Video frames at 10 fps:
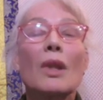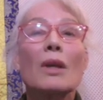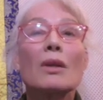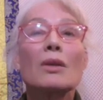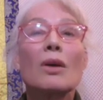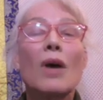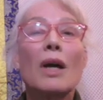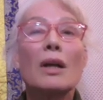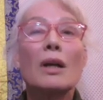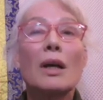So
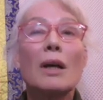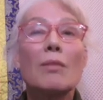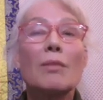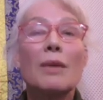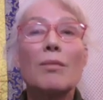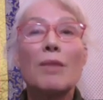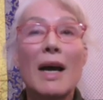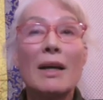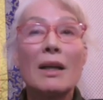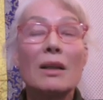I can help the planet